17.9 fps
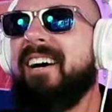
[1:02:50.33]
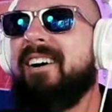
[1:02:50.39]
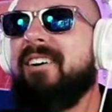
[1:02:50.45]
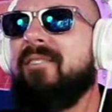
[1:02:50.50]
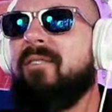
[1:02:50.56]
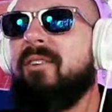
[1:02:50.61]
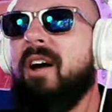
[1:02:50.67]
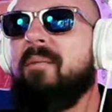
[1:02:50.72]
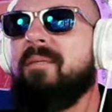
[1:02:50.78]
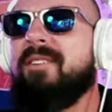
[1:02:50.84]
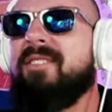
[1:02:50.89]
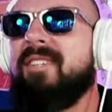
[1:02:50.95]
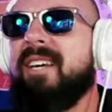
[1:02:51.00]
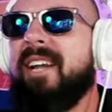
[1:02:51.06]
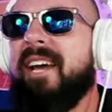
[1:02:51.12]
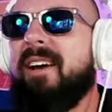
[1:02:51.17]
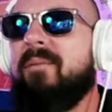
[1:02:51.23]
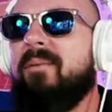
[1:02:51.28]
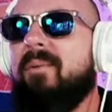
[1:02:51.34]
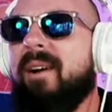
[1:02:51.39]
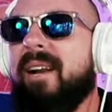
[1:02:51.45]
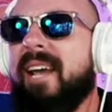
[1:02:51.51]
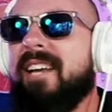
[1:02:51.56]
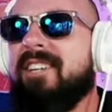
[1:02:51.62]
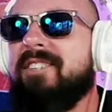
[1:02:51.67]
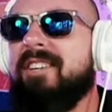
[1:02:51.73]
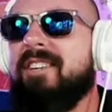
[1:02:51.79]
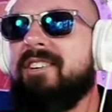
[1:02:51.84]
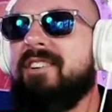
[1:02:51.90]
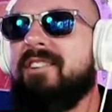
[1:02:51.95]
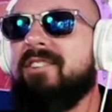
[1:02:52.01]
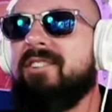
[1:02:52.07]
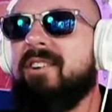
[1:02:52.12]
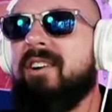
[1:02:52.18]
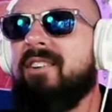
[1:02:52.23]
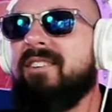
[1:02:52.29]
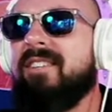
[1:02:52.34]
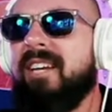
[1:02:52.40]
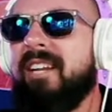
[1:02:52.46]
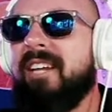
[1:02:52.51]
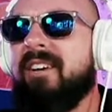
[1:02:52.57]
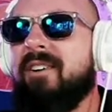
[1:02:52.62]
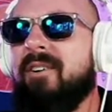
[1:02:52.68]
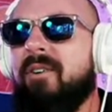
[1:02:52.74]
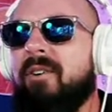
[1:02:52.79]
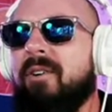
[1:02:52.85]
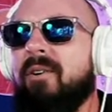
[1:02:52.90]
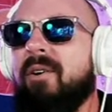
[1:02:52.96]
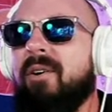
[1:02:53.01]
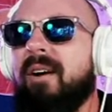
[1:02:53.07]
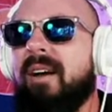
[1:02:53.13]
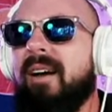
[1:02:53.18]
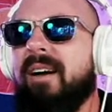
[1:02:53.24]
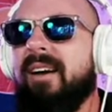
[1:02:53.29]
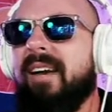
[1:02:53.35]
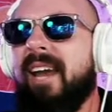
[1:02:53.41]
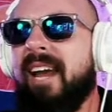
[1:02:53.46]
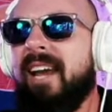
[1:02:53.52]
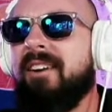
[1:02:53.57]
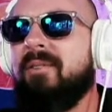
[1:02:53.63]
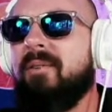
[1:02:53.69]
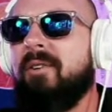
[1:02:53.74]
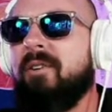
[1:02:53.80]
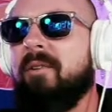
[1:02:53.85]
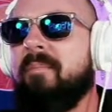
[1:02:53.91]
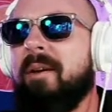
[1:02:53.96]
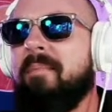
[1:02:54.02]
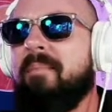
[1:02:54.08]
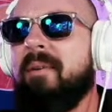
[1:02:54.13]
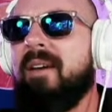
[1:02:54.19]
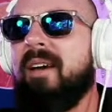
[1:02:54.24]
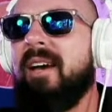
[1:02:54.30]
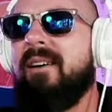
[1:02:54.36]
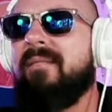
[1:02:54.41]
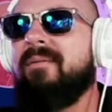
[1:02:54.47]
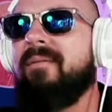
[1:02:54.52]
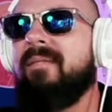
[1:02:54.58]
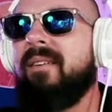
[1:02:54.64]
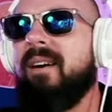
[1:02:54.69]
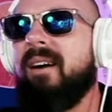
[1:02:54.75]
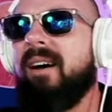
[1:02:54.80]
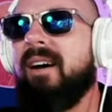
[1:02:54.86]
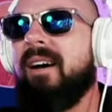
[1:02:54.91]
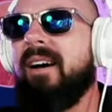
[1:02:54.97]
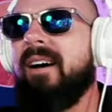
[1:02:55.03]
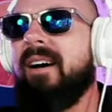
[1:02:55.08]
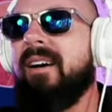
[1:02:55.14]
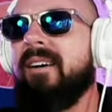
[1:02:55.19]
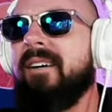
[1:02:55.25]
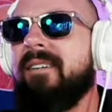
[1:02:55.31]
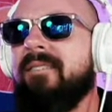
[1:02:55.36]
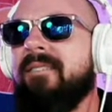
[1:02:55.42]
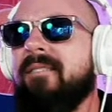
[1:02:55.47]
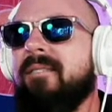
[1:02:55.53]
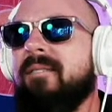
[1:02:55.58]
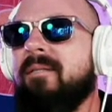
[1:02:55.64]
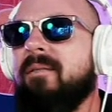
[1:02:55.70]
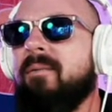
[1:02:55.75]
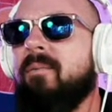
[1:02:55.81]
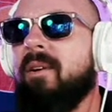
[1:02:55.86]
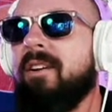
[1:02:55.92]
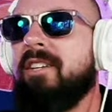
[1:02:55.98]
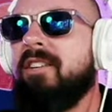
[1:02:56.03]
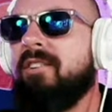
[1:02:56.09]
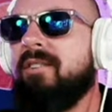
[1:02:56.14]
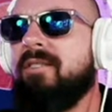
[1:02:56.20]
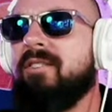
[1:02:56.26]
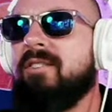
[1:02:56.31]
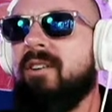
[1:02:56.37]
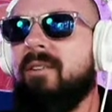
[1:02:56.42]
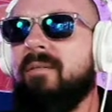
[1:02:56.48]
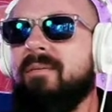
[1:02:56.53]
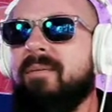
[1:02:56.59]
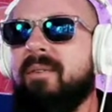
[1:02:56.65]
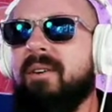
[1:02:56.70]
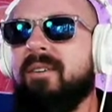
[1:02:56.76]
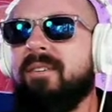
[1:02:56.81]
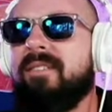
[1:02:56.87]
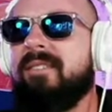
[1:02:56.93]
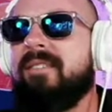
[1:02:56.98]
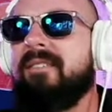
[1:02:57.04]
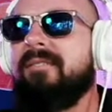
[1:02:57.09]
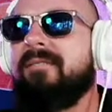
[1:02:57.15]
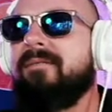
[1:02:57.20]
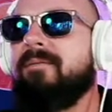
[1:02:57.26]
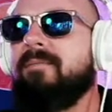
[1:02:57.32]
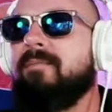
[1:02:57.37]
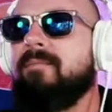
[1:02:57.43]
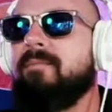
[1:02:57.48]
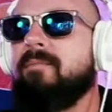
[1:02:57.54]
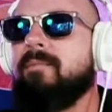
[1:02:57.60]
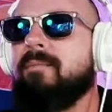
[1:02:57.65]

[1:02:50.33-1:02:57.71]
Robert said, "At what age did you start tinting or PPF? What did you start first?"